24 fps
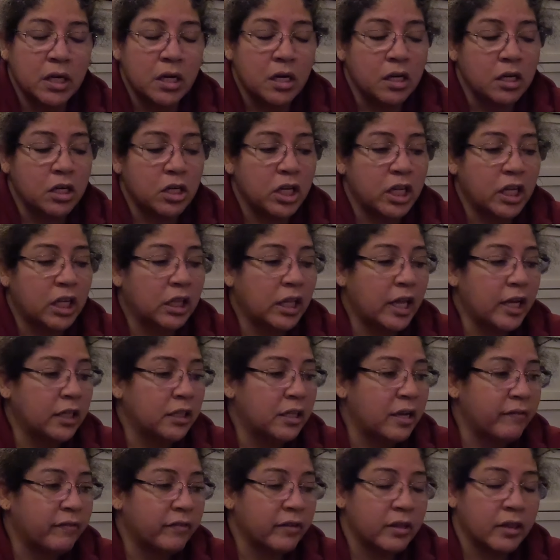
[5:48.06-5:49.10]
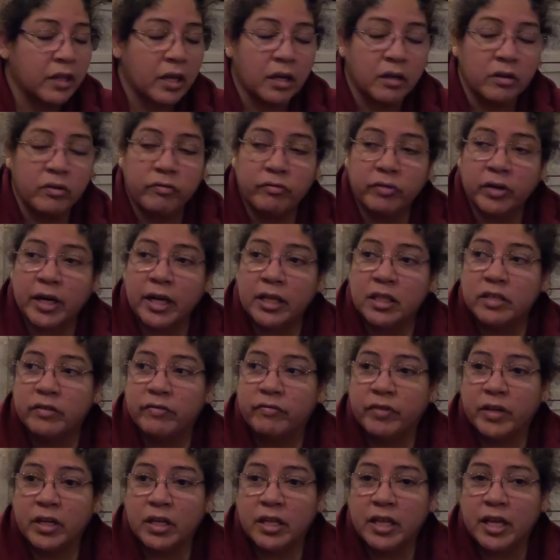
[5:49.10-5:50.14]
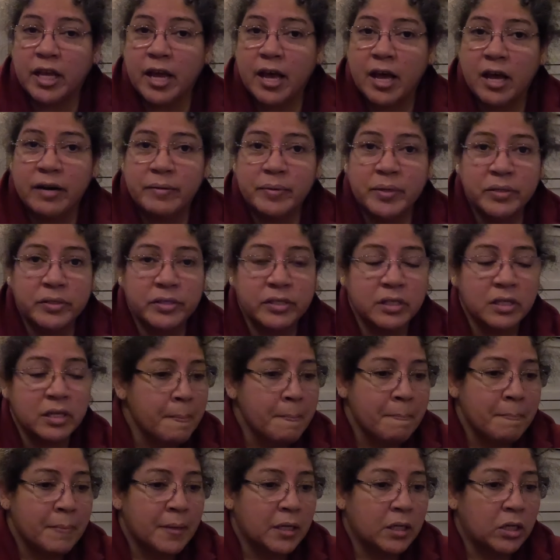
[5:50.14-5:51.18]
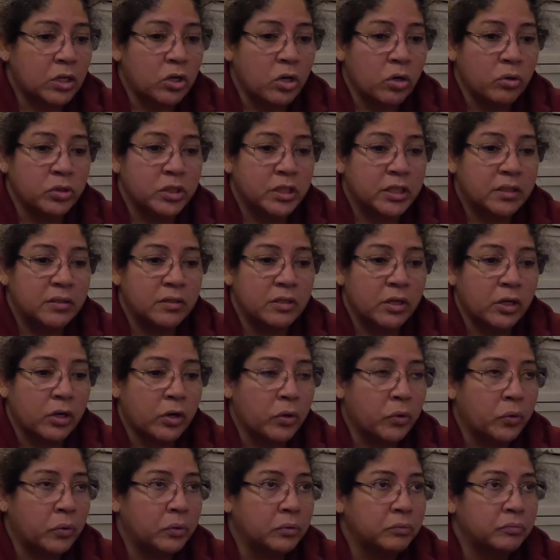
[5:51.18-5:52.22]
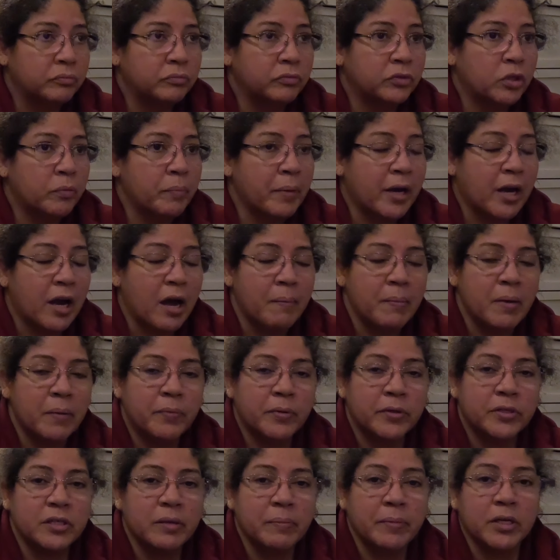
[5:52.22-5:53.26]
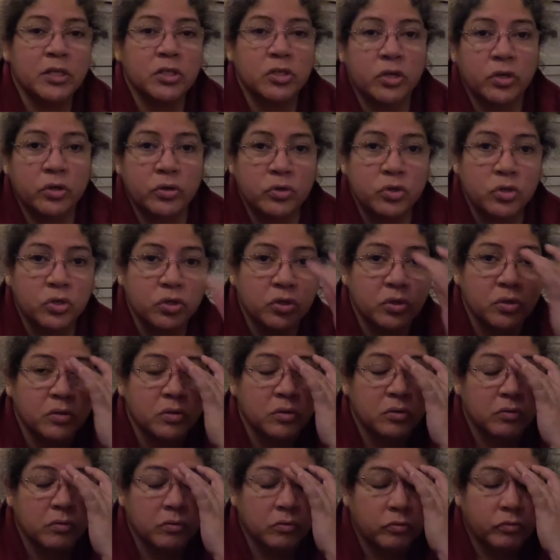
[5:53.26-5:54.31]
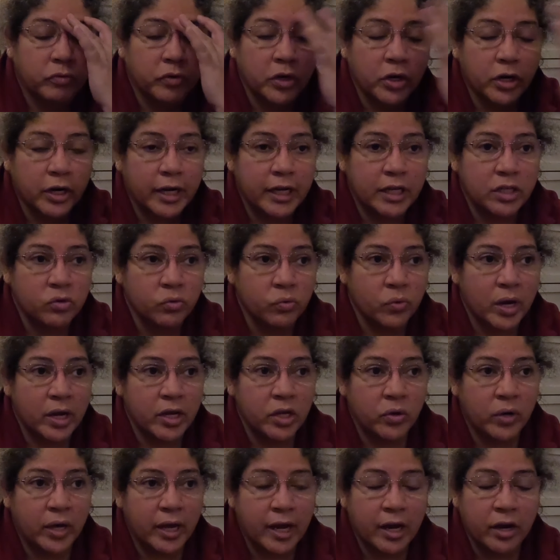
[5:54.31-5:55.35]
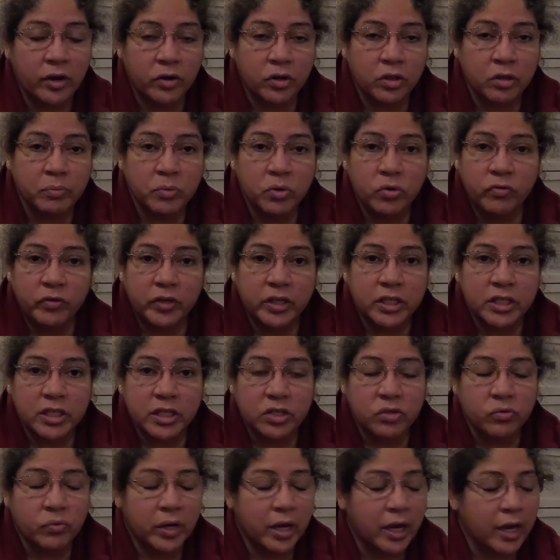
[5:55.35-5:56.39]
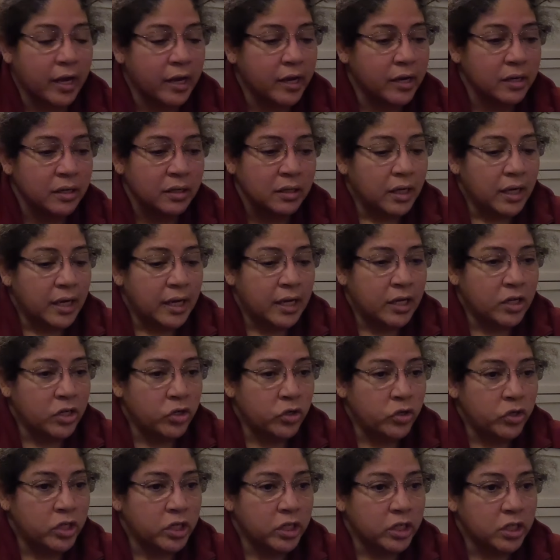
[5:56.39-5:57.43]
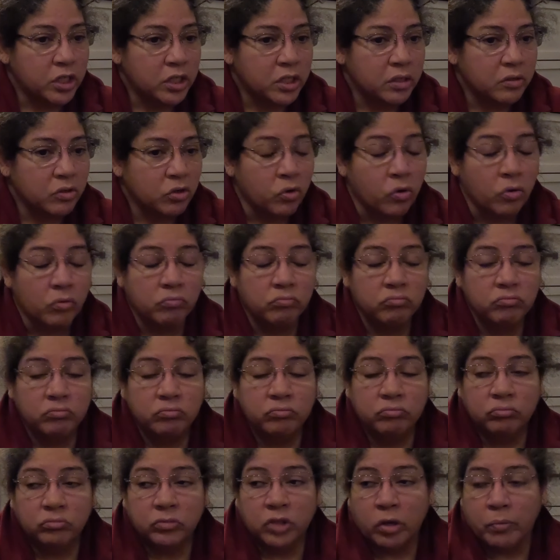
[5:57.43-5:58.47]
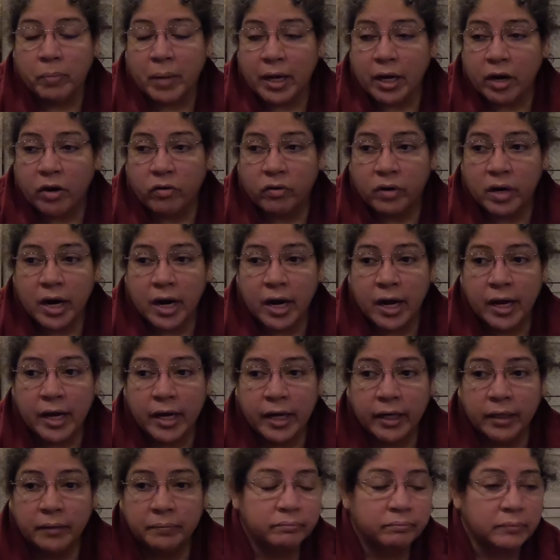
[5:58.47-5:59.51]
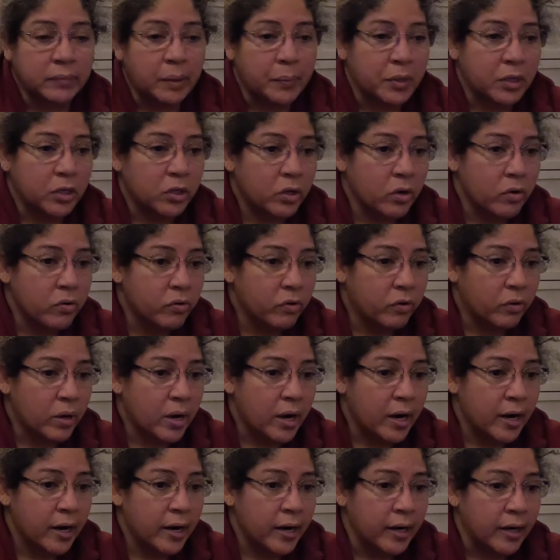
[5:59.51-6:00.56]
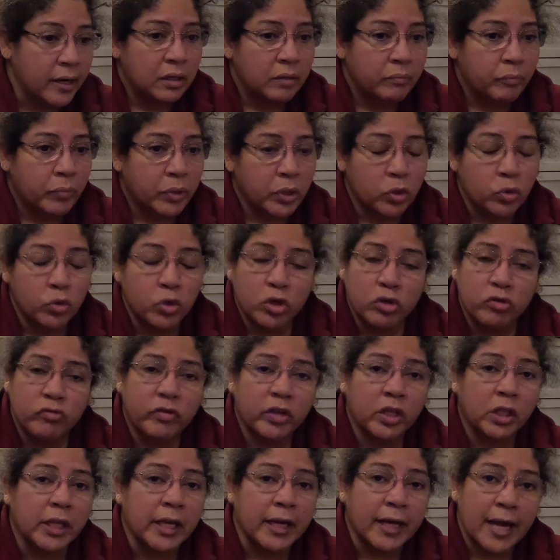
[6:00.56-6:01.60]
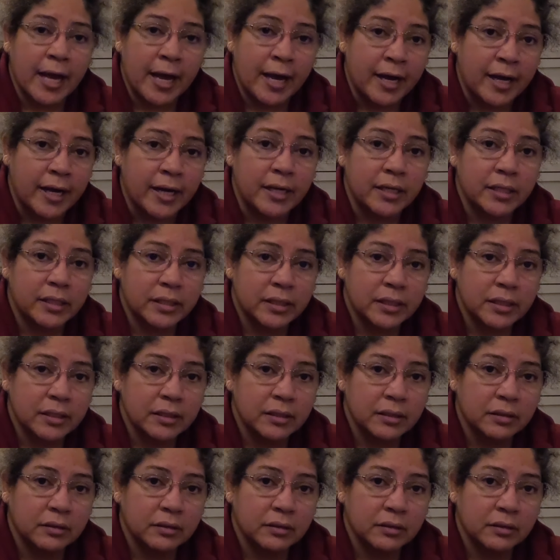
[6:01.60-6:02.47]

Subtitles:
You neglect everything. You forget to feed the animals. You don't, you may come up with some excuse for your kids why you can't go to the movies this weekend, and you might cry, maybe you don't cry, but you just feel like ass.